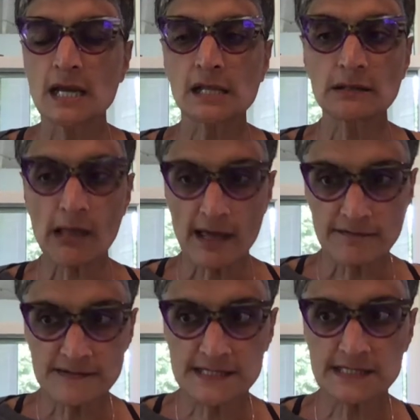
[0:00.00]

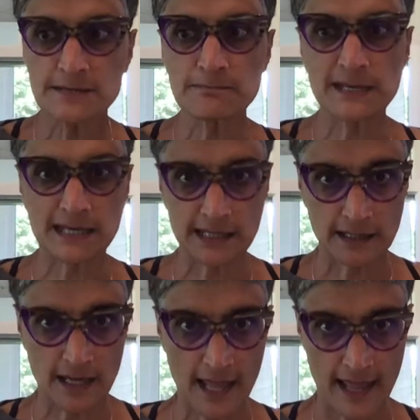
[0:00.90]
gloves to
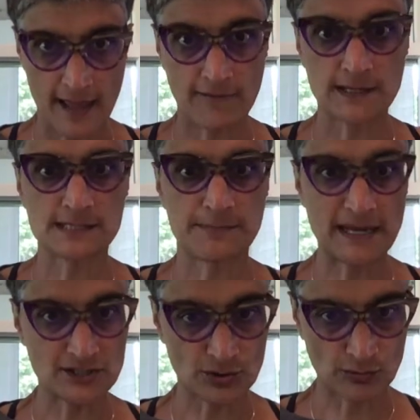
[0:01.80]
me have a
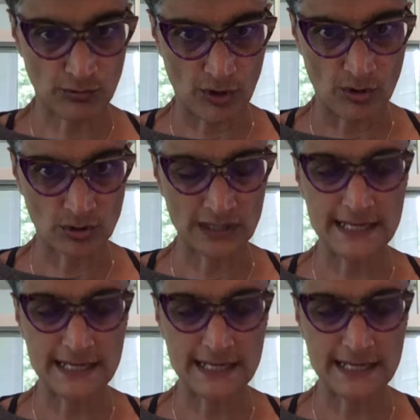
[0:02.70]
special role